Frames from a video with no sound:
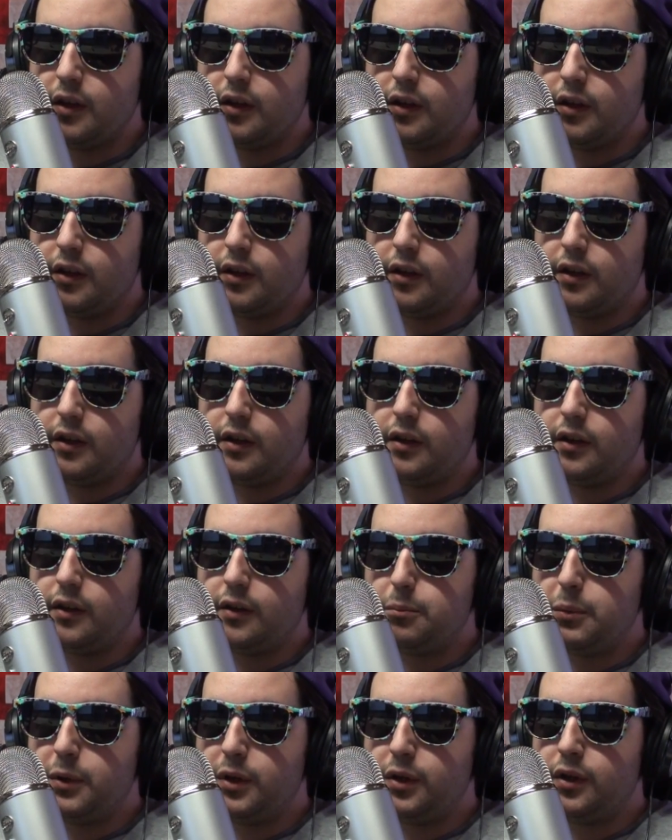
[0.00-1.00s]
know.
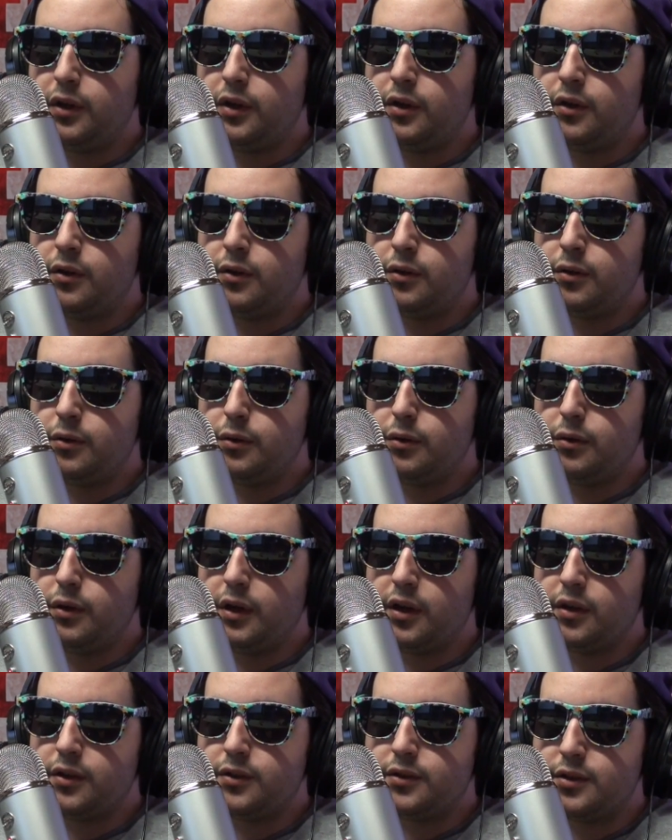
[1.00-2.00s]
But you know who
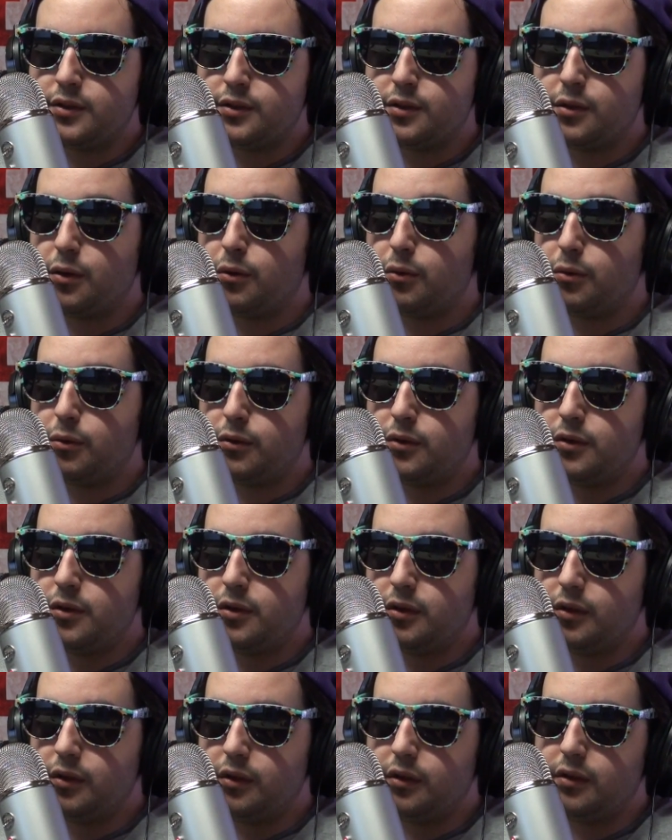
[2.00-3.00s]
else is old?
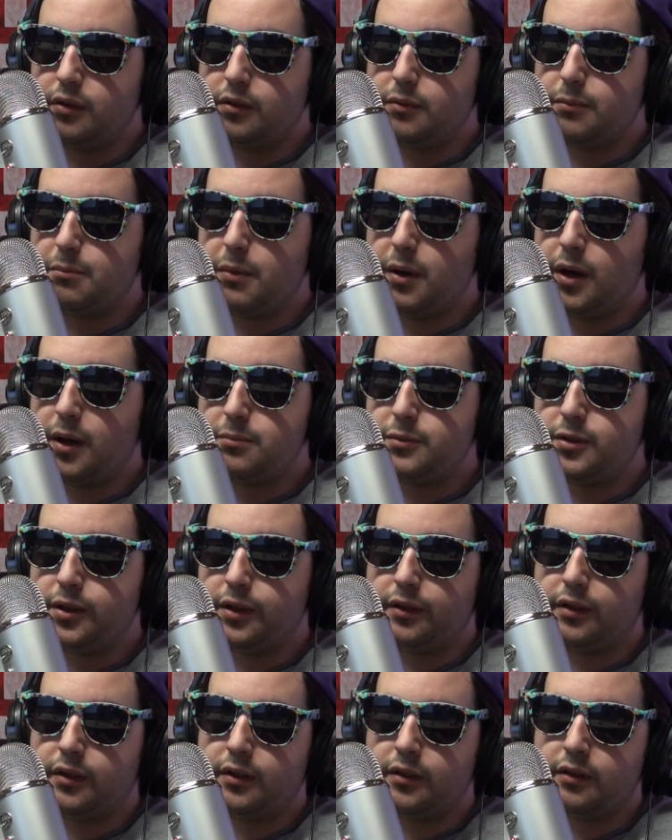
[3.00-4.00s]
Bob
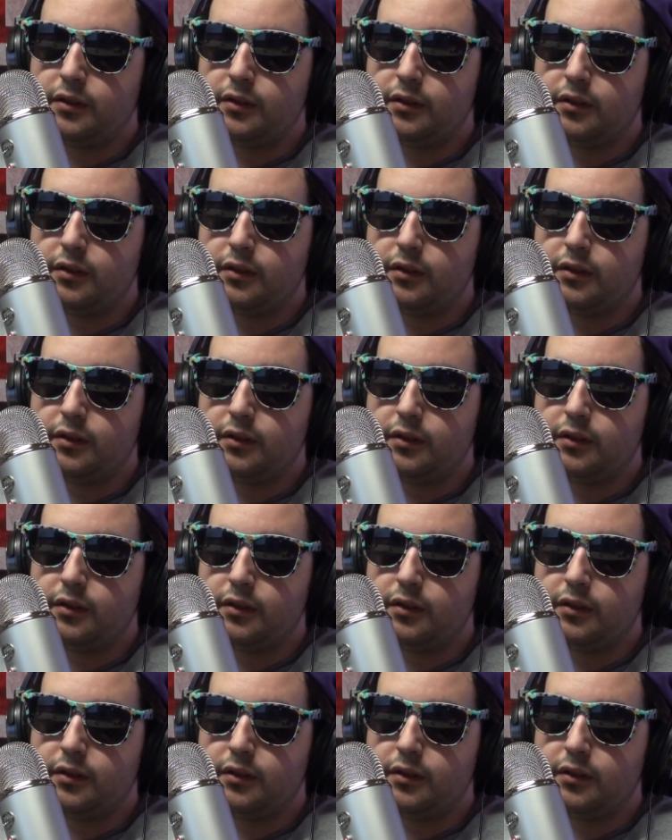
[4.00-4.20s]
Dylan.